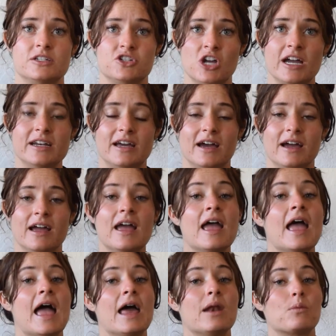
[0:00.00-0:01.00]
China
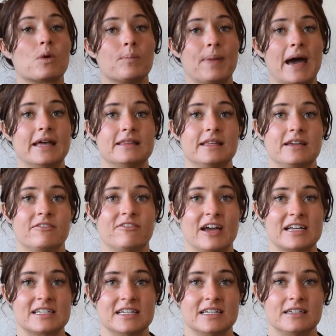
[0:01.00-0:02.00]
and were badly
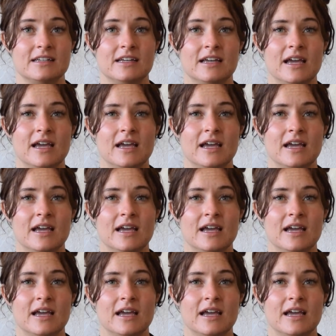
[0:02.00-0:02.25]
affected.